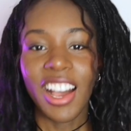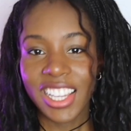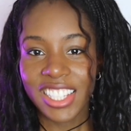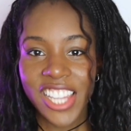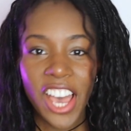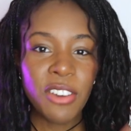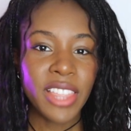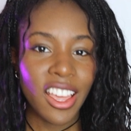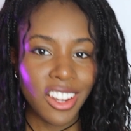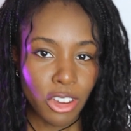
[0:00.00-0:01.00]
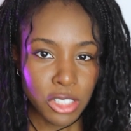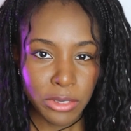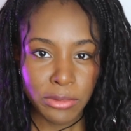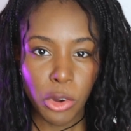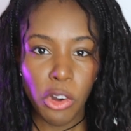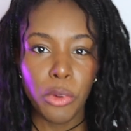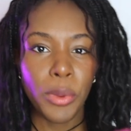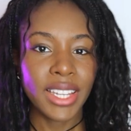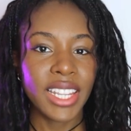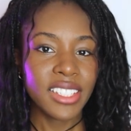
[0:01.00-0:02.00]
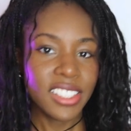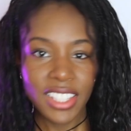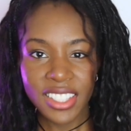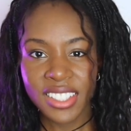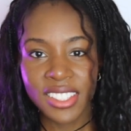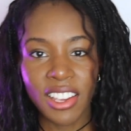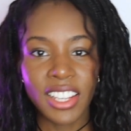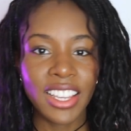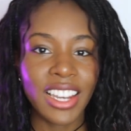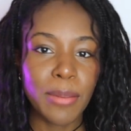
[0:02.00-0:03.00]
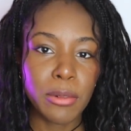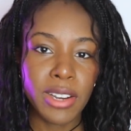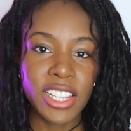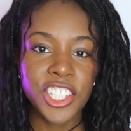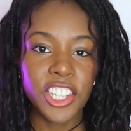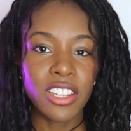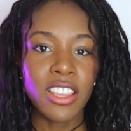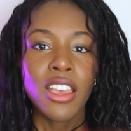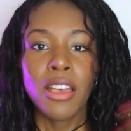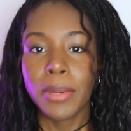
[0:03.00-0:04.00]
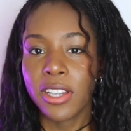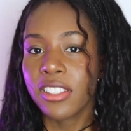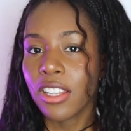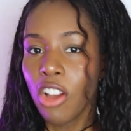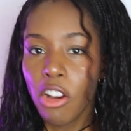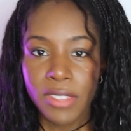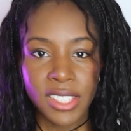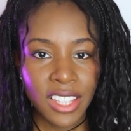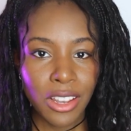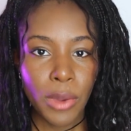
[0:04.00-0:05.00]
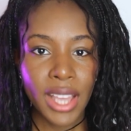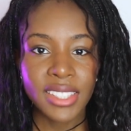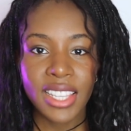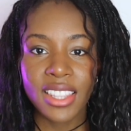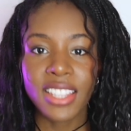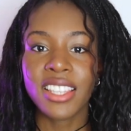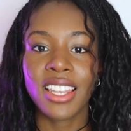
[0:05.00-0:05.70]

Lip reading: I can tell that a lot of thought went into this design collaboration because a lot of the silhouettes in this